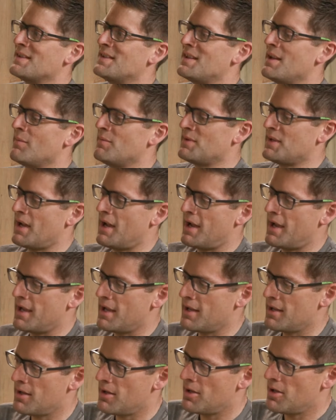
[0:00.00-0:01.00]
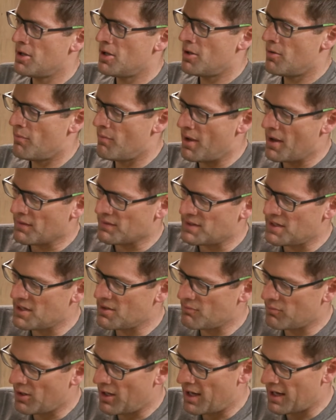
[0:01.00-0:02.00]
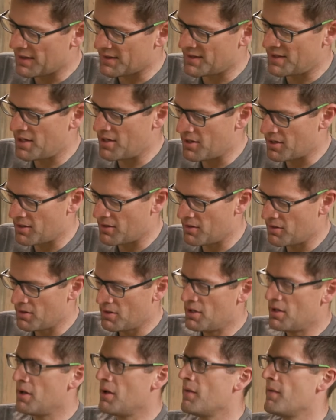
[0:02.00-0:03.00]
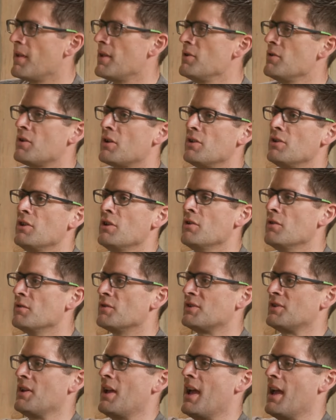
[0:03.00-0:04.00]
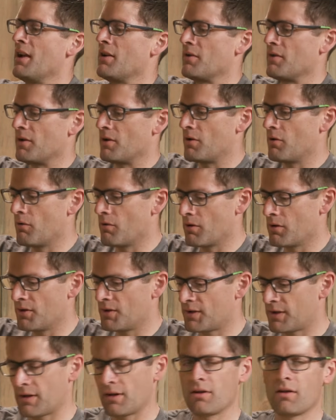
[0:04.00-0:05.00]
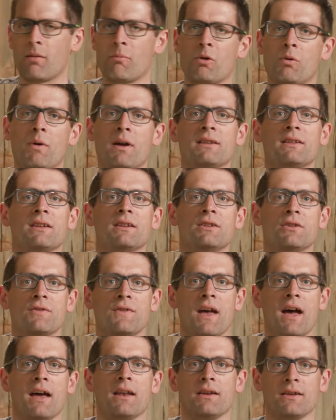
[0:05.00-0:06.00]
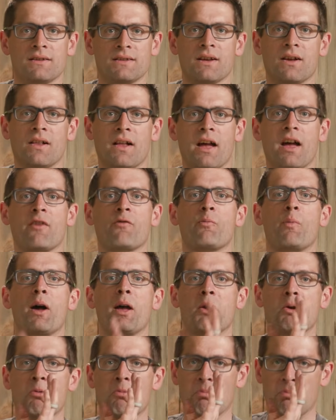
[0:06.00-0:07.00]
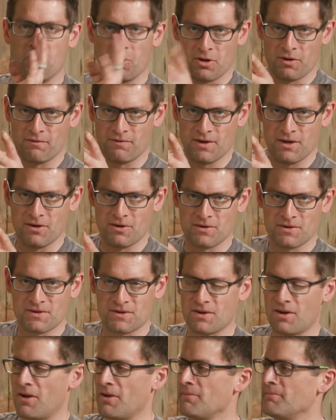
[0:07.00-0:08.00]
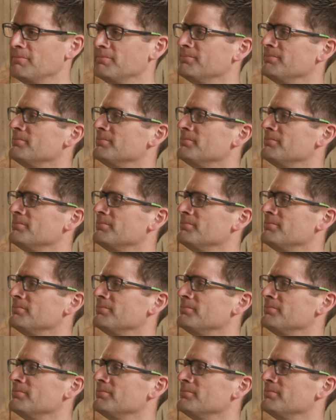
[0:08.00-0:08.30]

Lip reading: zip tie mounting blocks here that you can use to anchor the cords. I'm gonna wait to do that until I have my bullet feeder installed.